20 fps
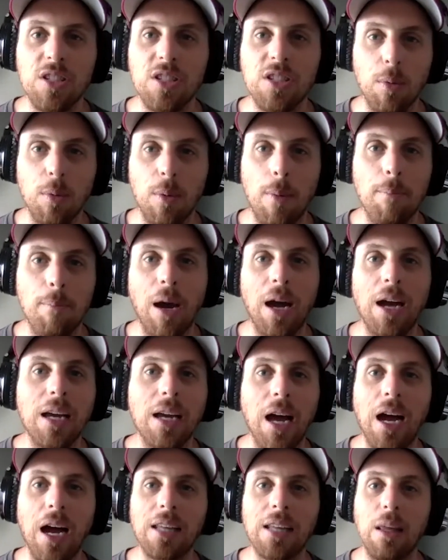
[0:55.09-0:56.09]
supplement buying
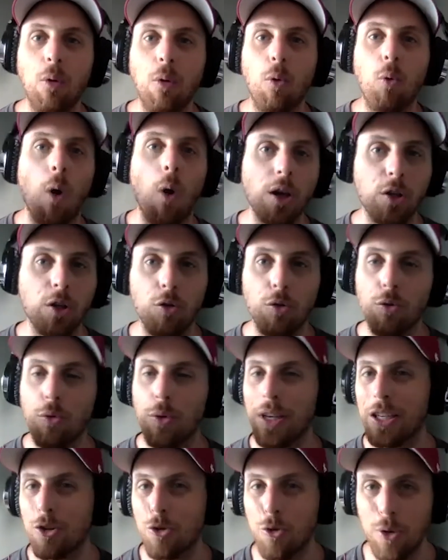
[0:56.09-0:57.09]
guide that will walk you
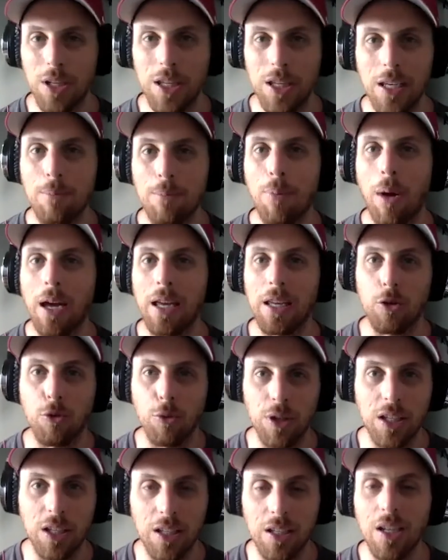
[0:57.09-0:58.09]
through ingredient by
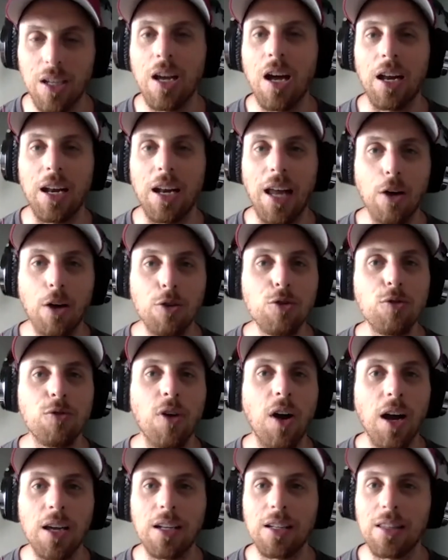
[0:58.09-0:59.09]
ingredient on how to
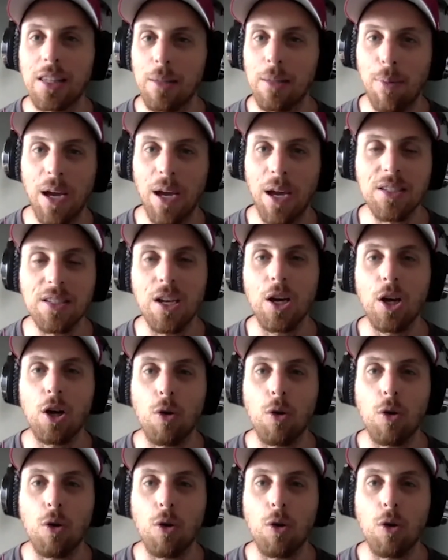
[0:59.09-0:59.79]
find the best